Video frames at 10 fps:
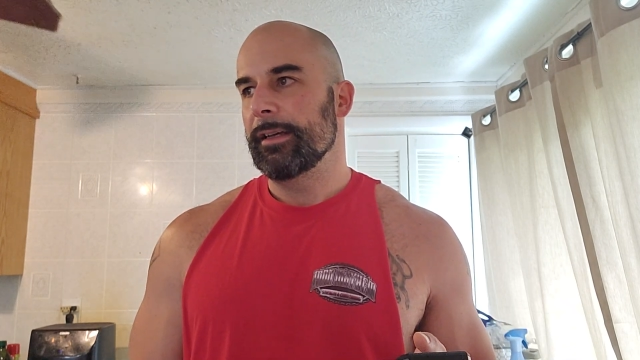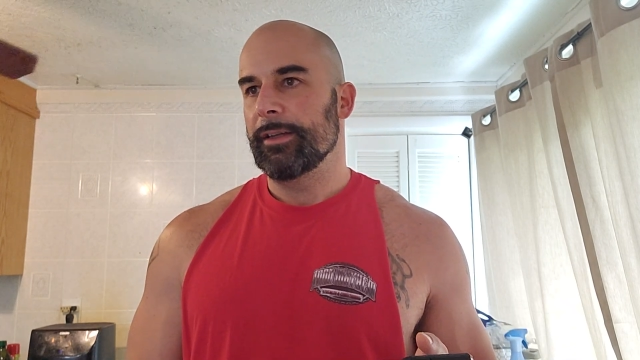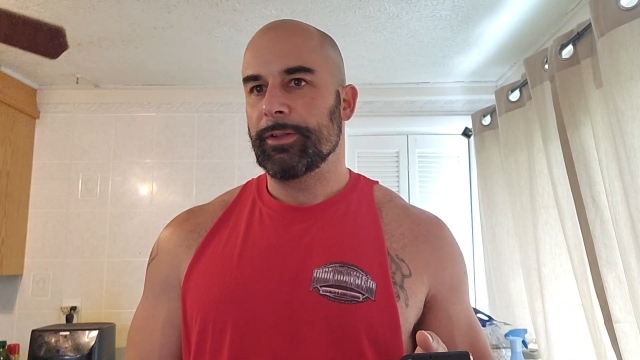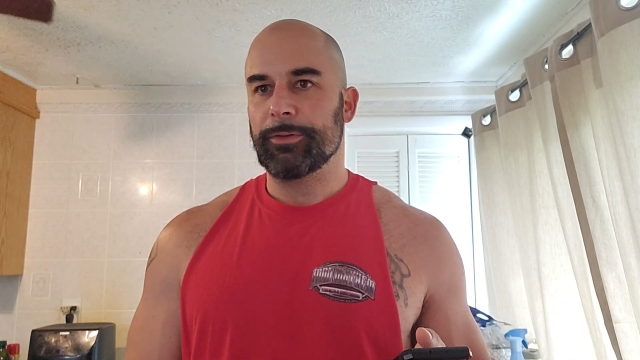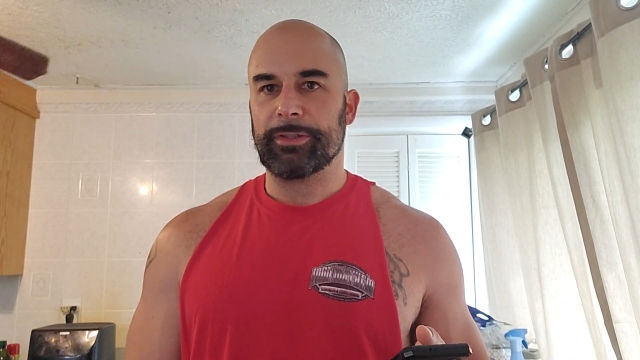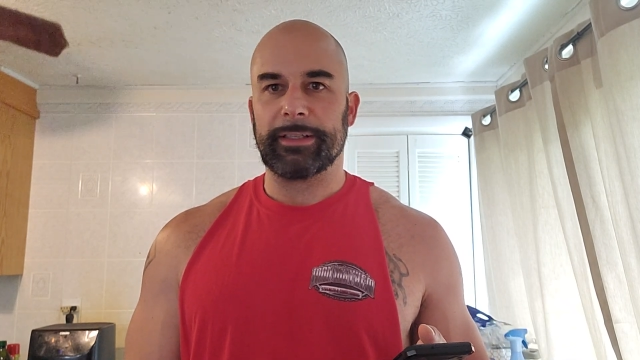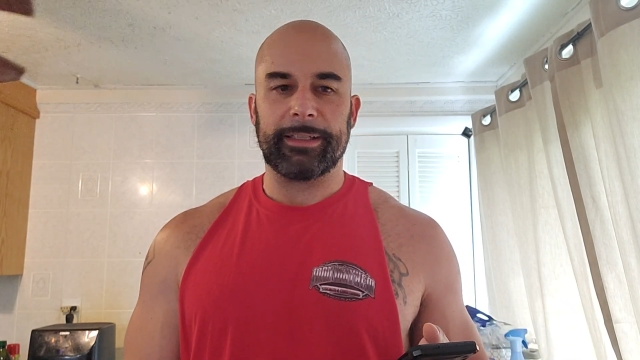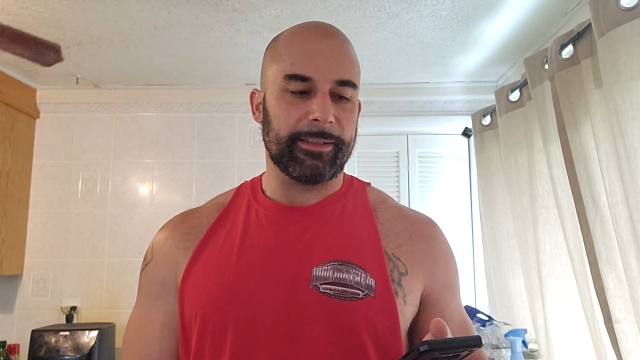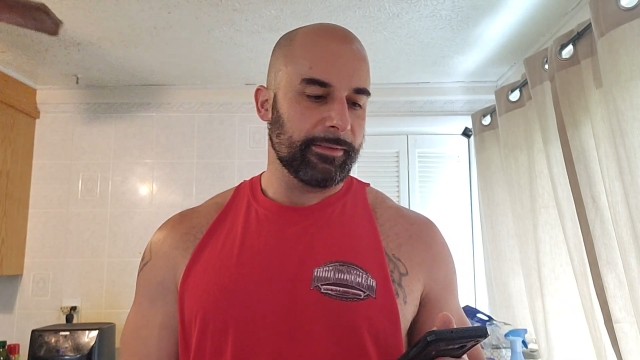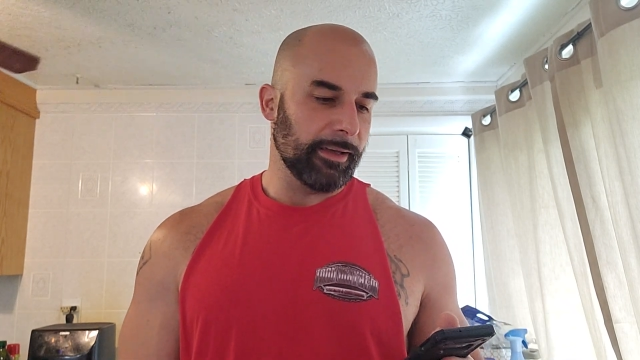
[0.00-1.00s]

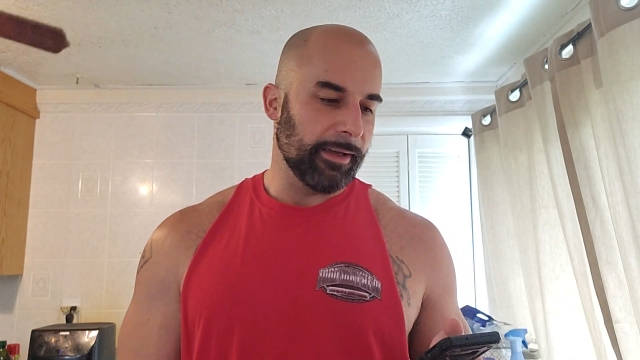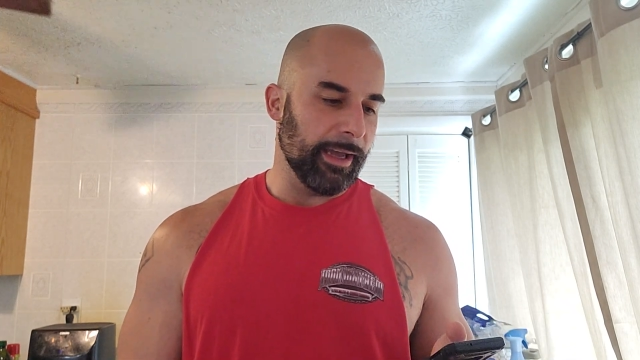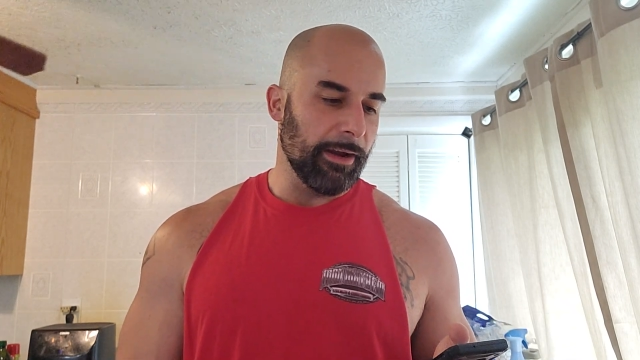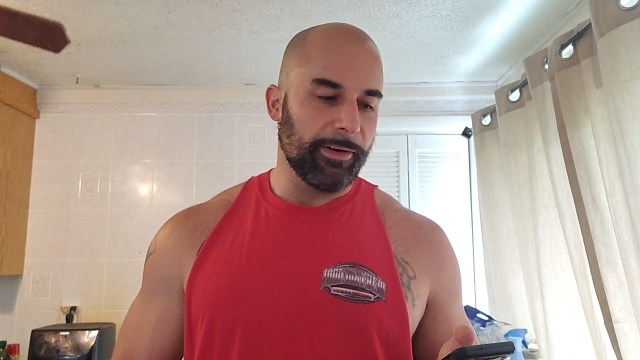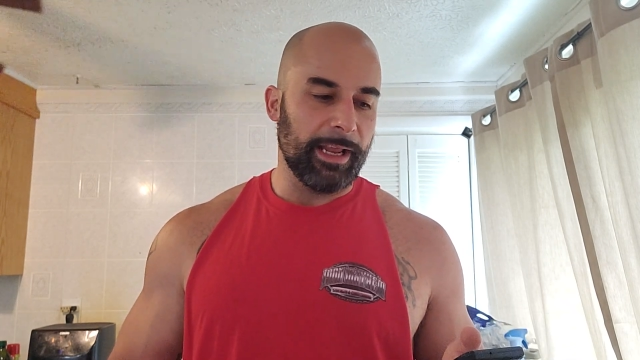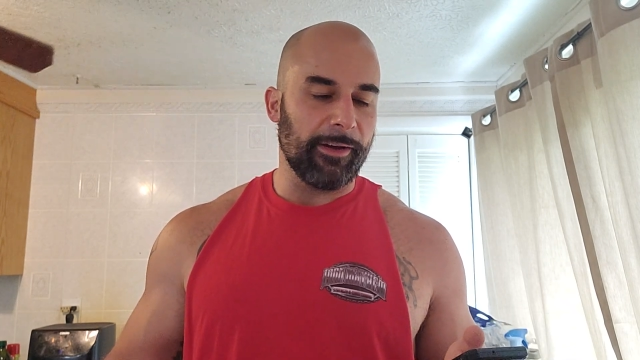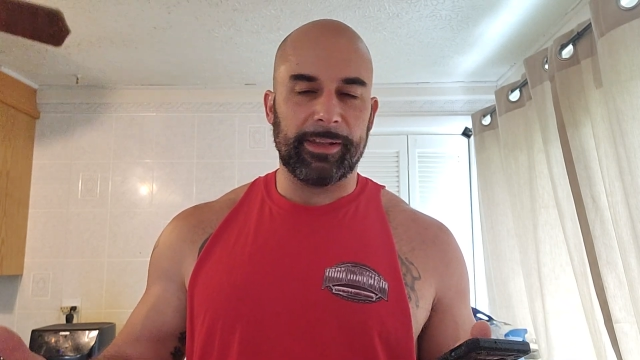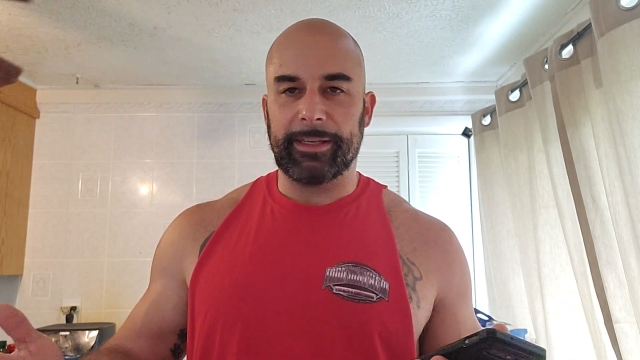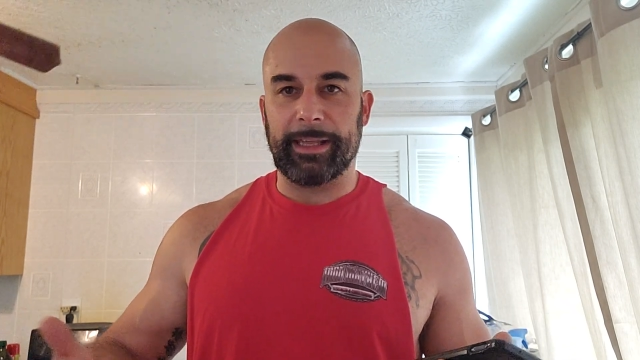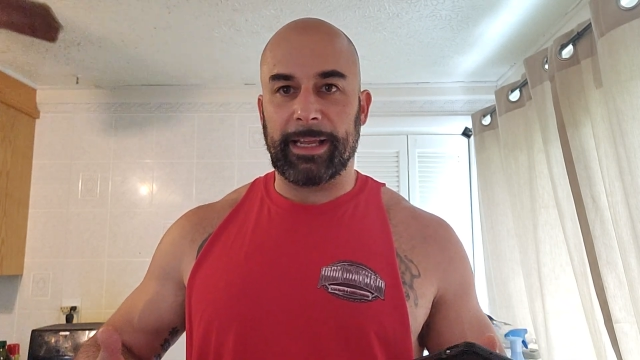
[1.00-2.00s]
Usually, every now
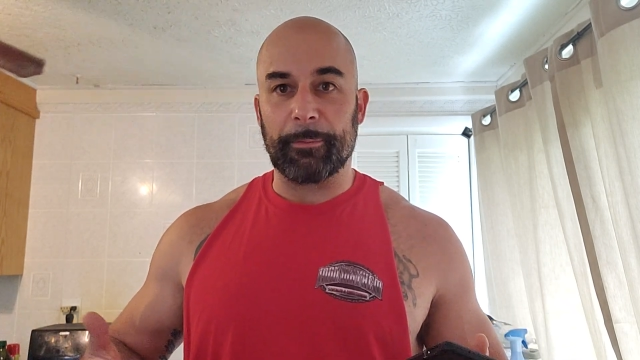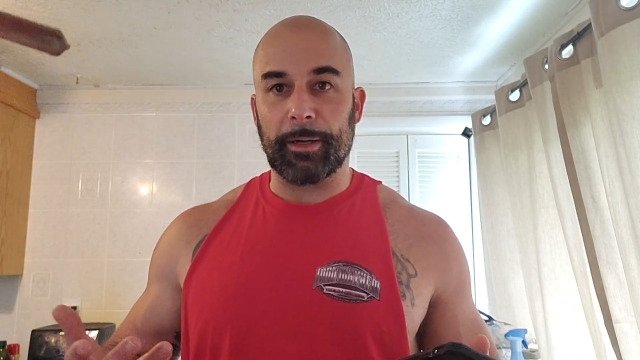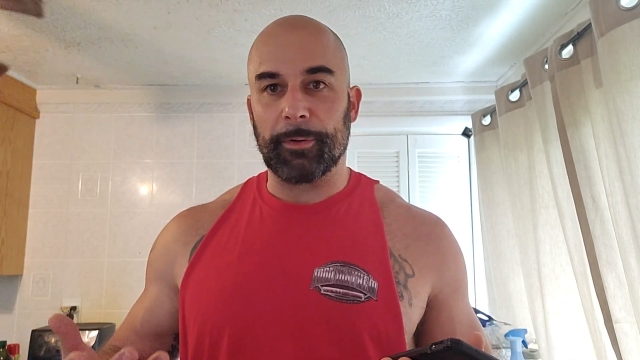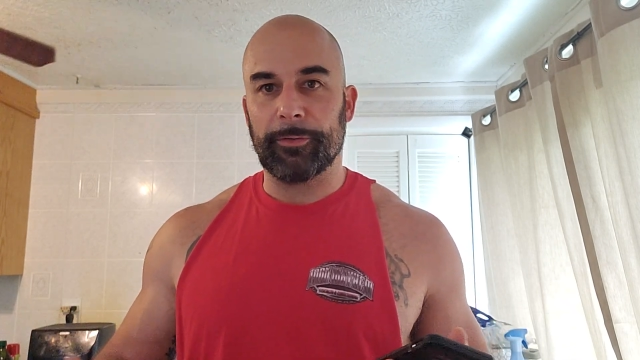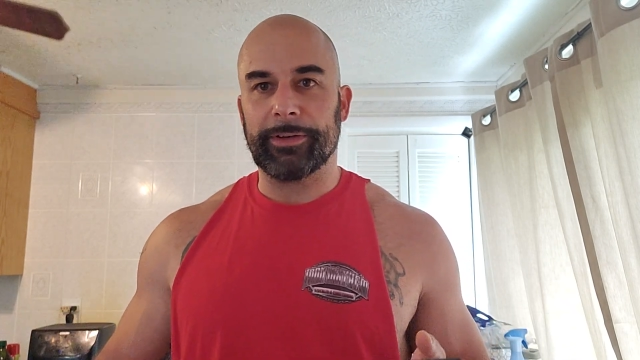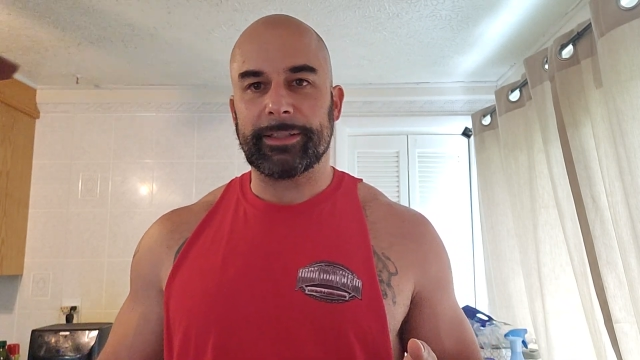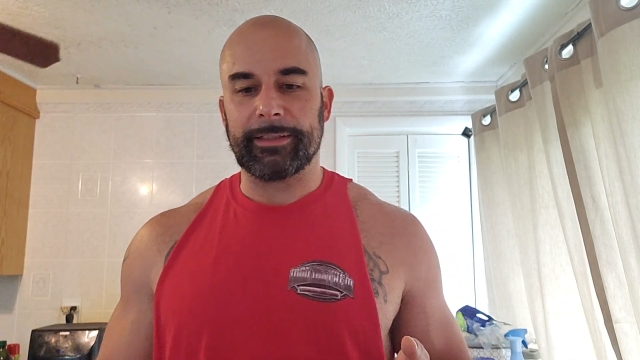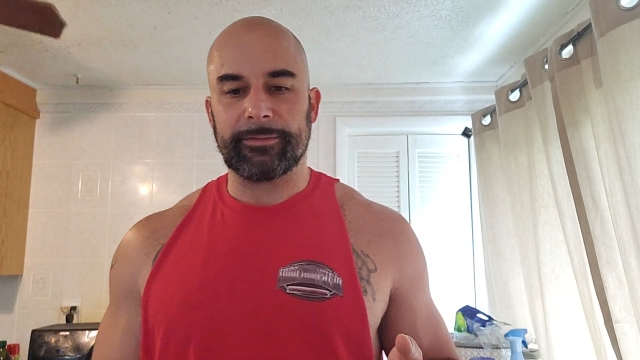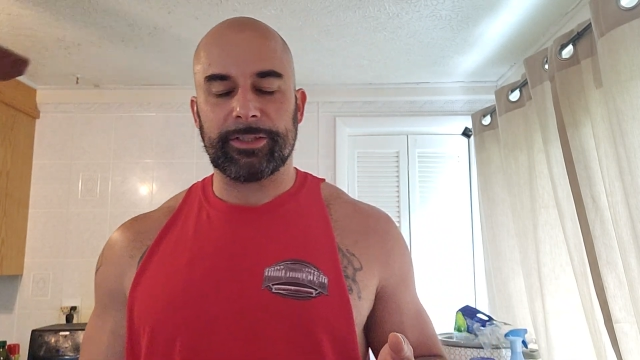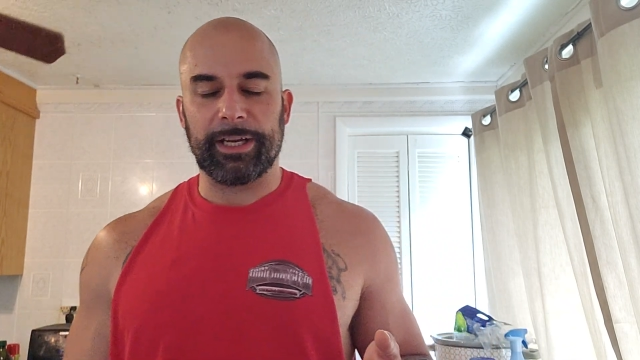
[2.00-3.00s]
and then, like I'm not perfect
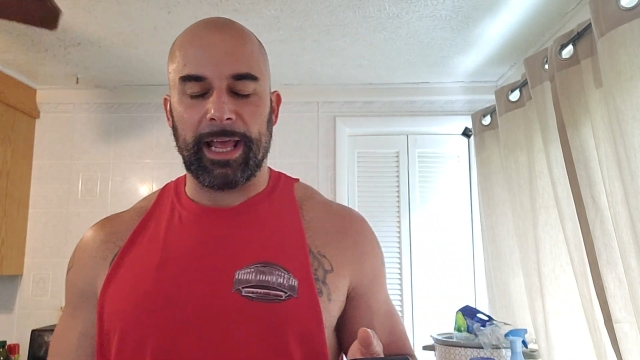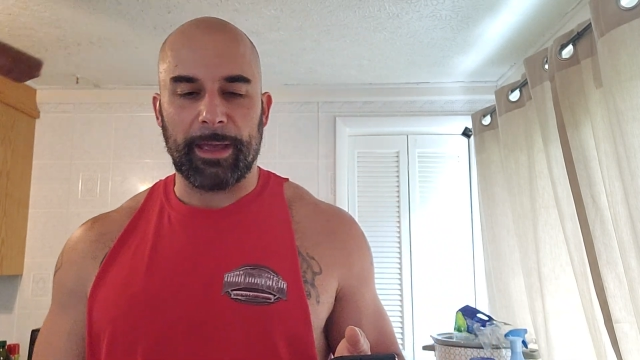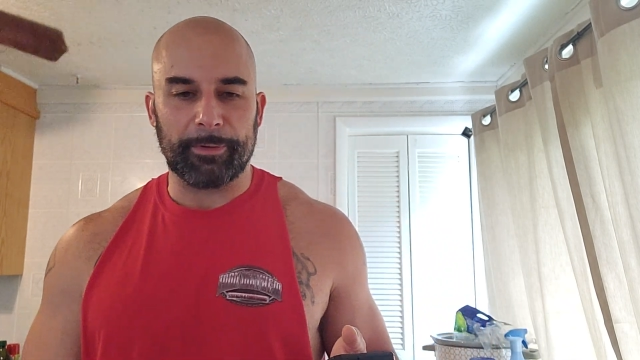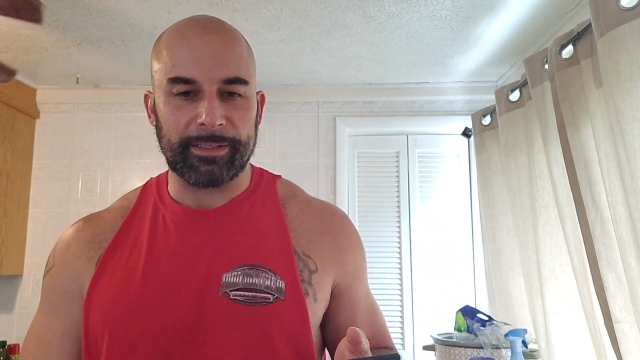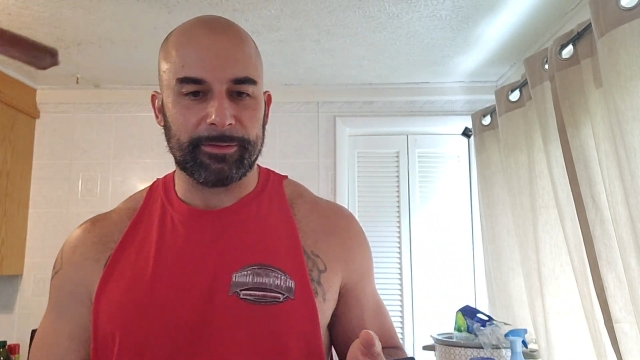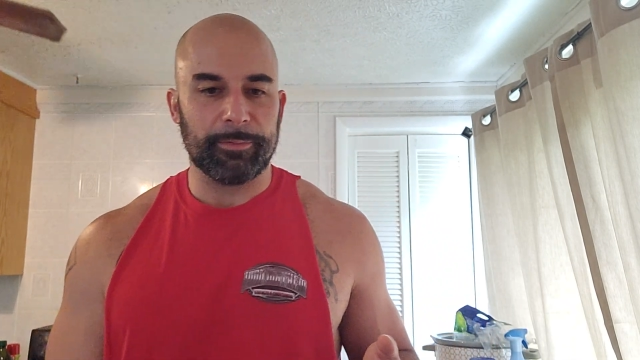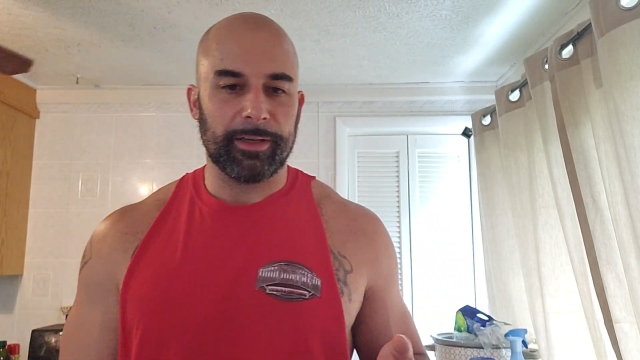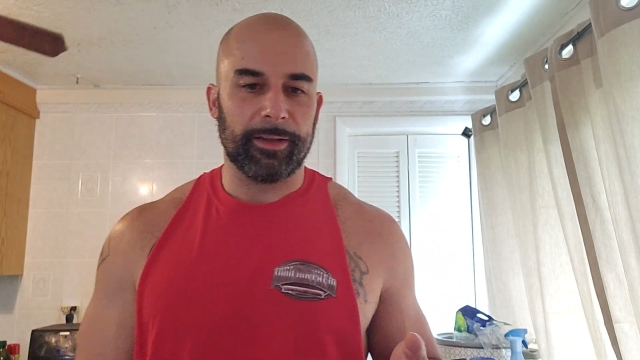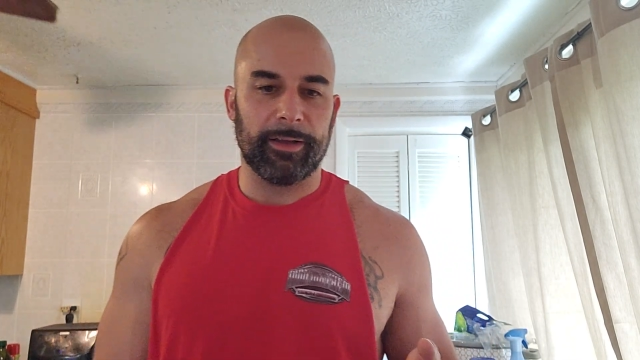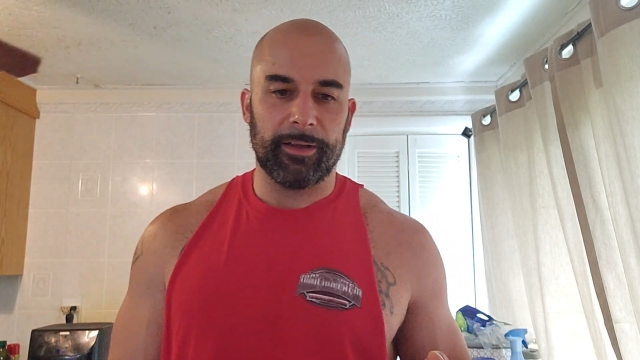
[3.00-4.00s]
and shit happens, but